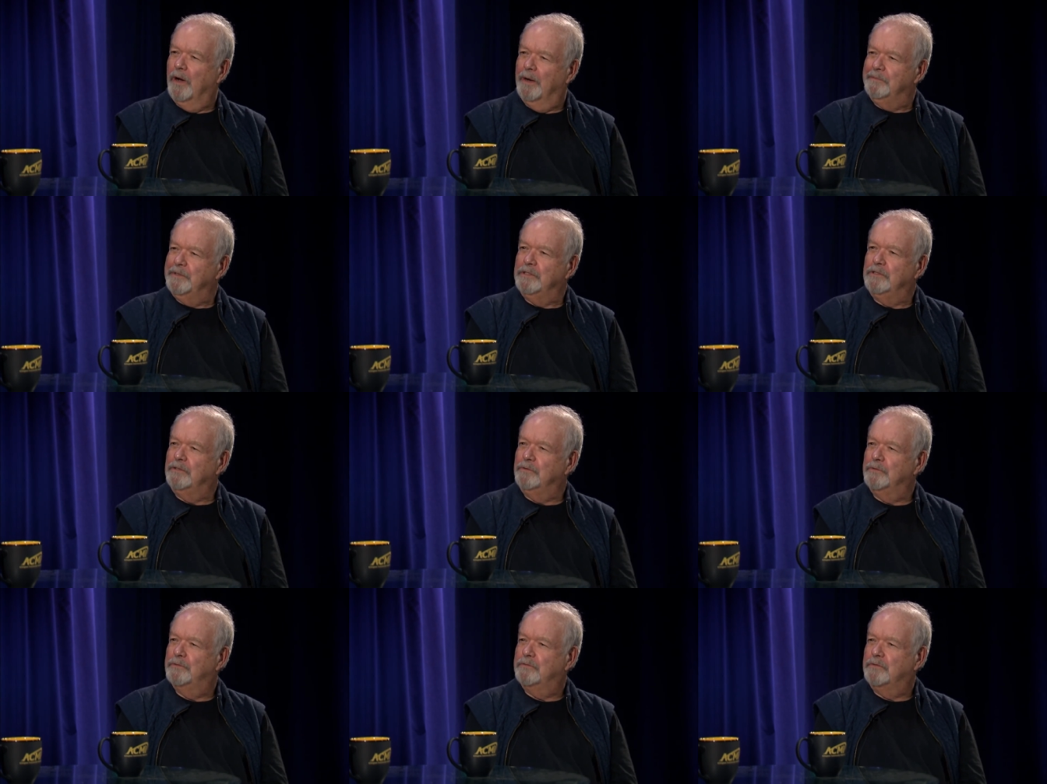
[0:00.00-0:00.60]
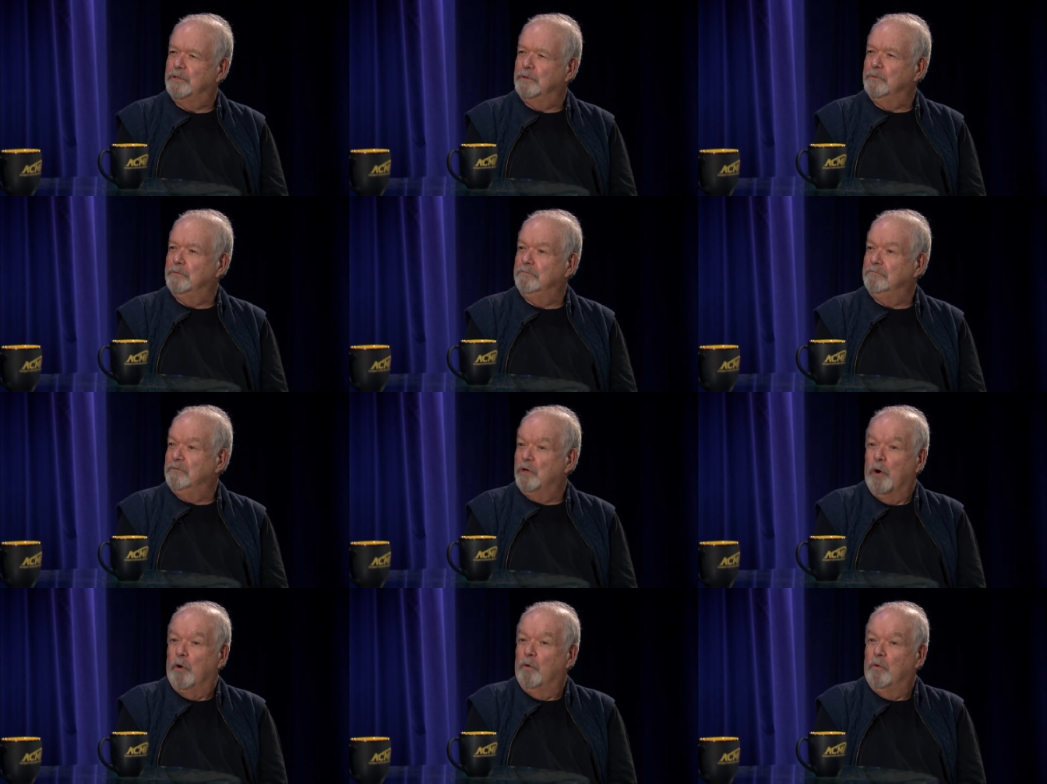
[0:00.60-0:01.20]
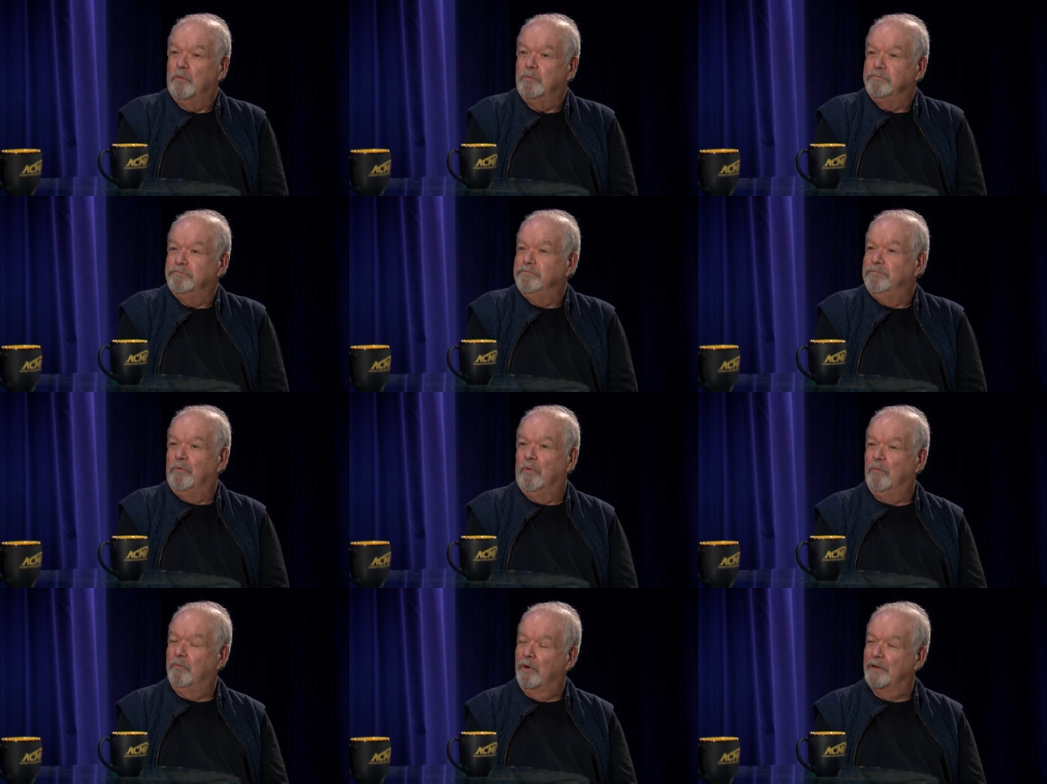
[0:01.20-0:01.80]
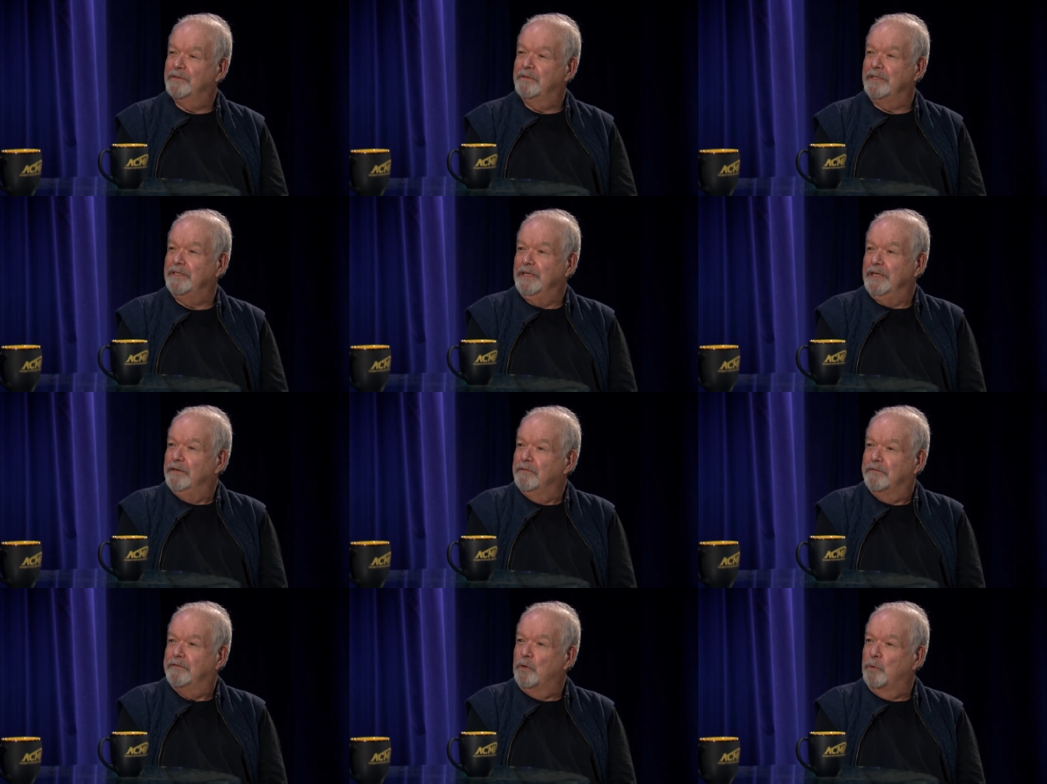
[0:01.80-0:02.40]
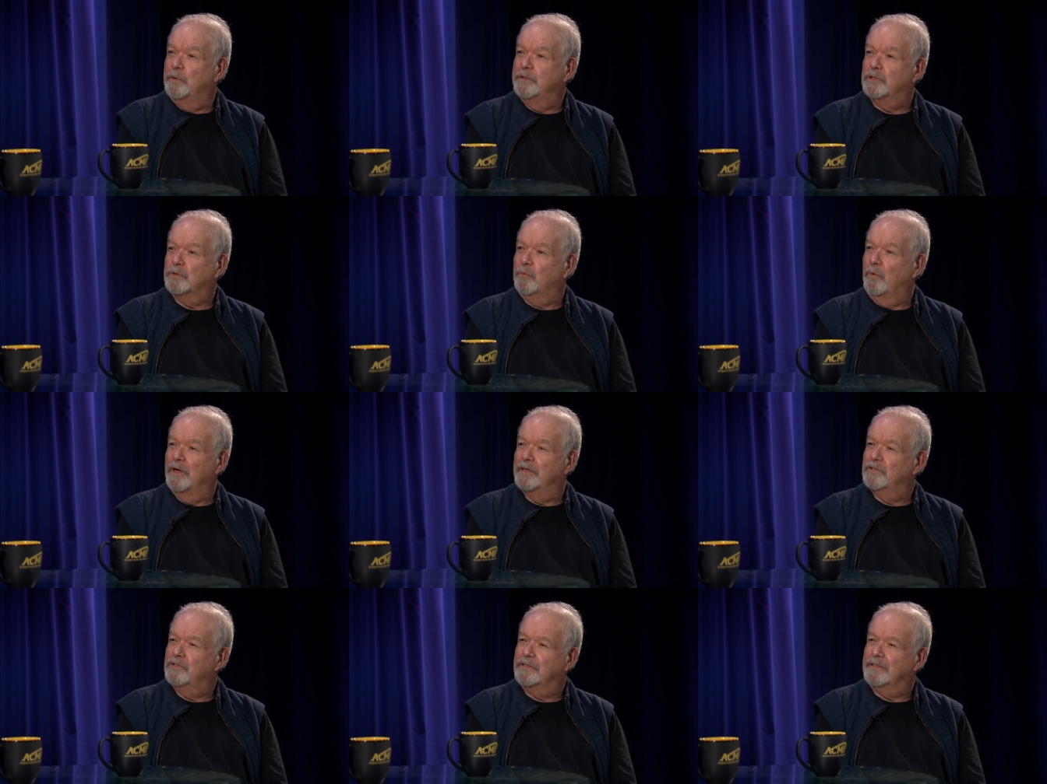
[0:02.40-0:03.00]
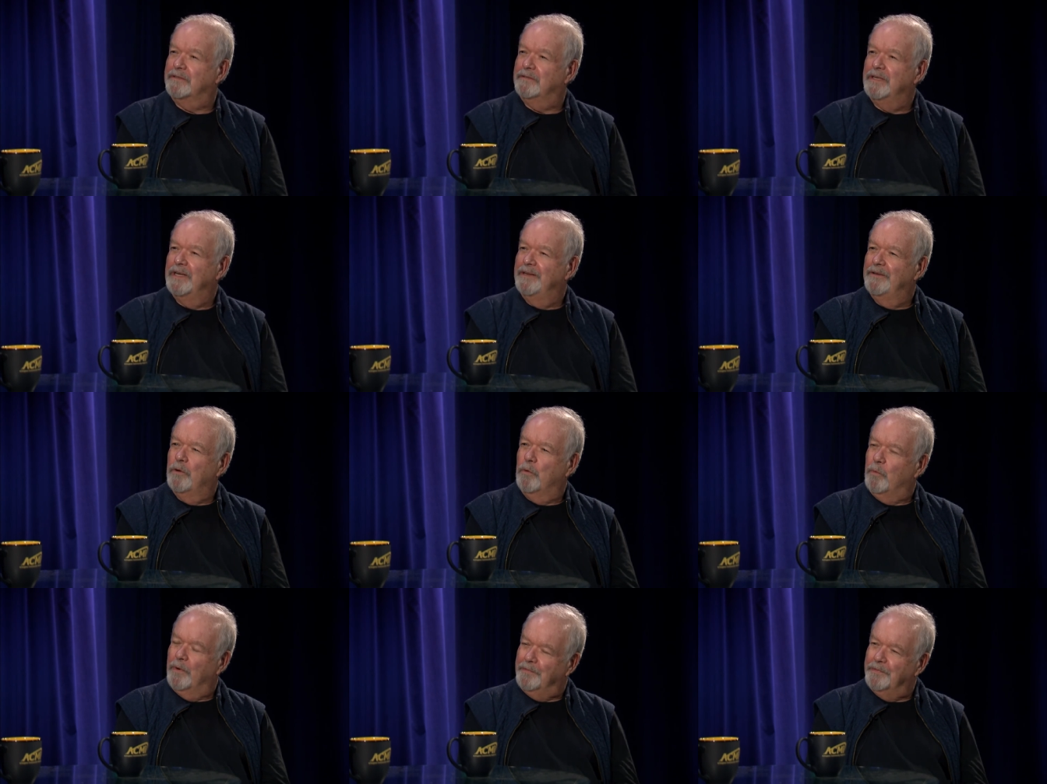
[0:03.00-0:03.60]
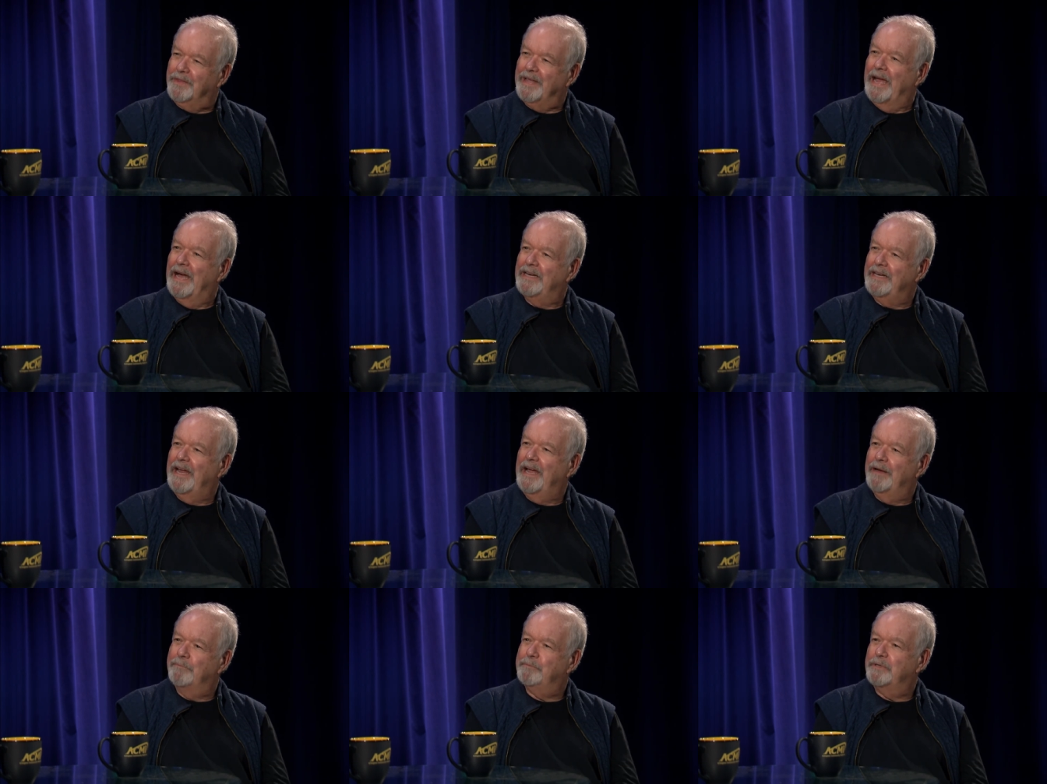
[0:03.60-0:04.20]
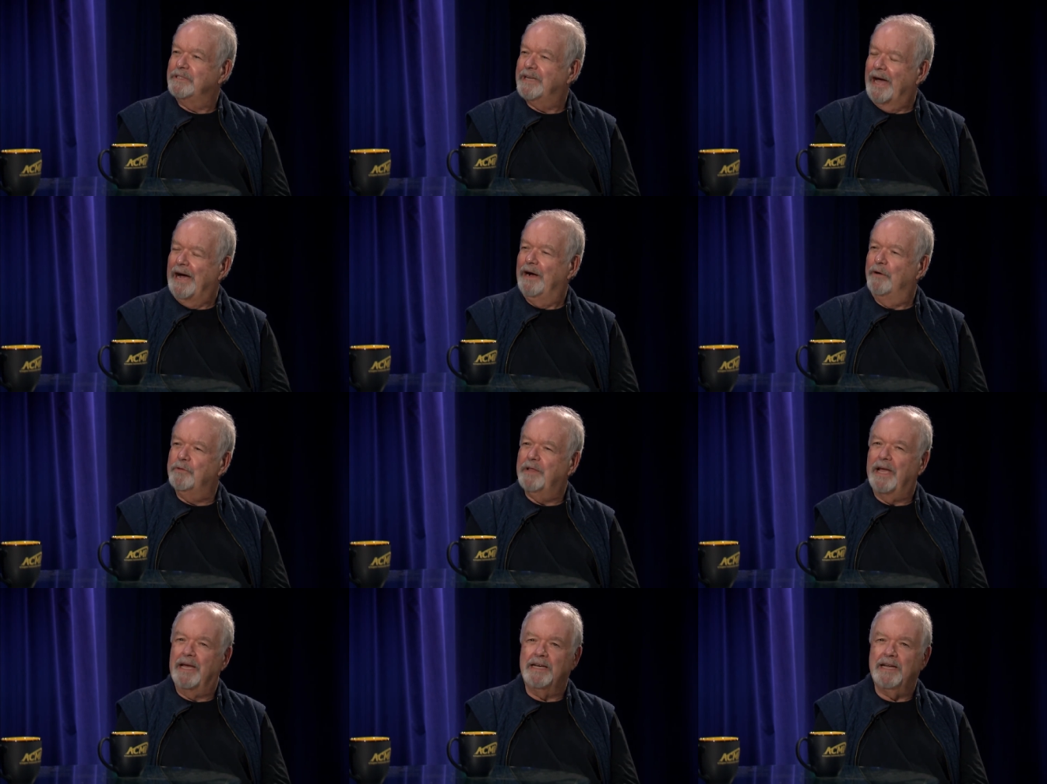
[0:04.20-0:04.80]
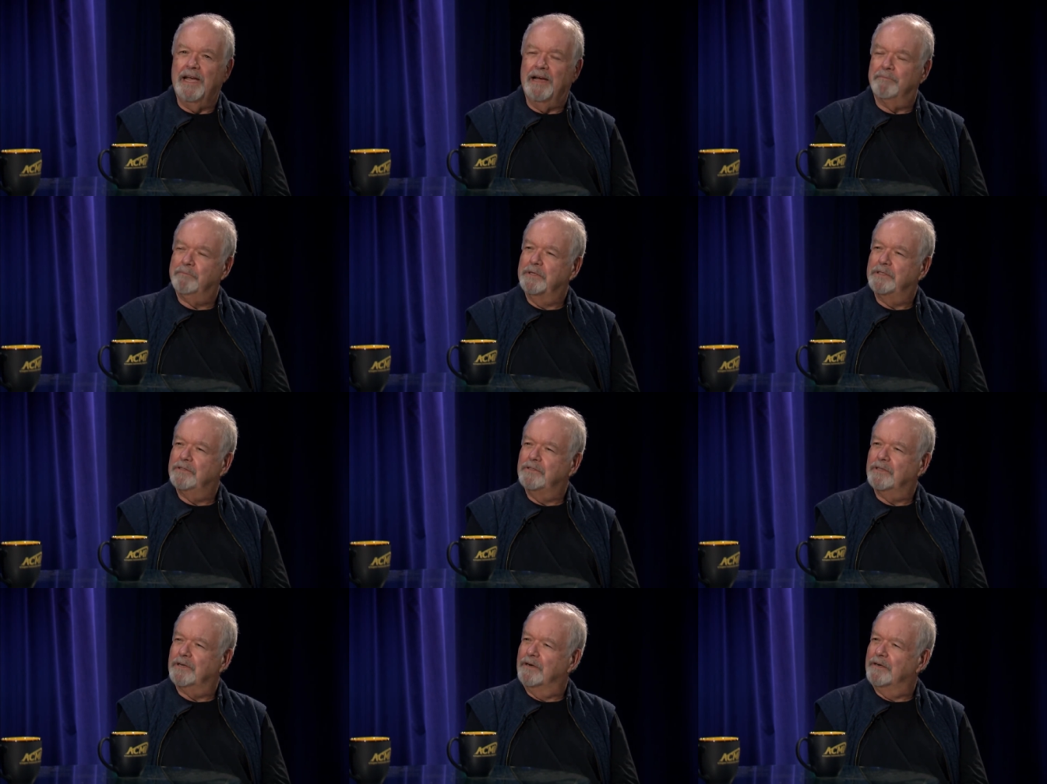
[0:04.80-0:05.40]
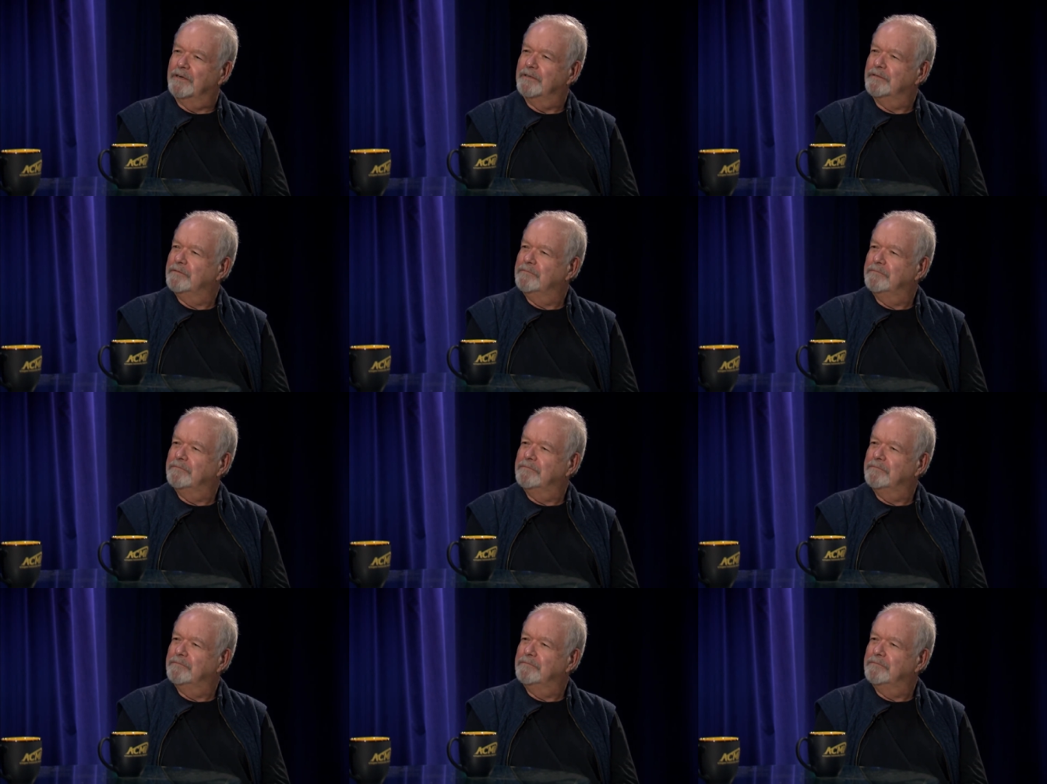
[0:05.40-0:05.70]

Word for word: I mean, do you, do you know what the influence was when that mm, happened, how that happened, or?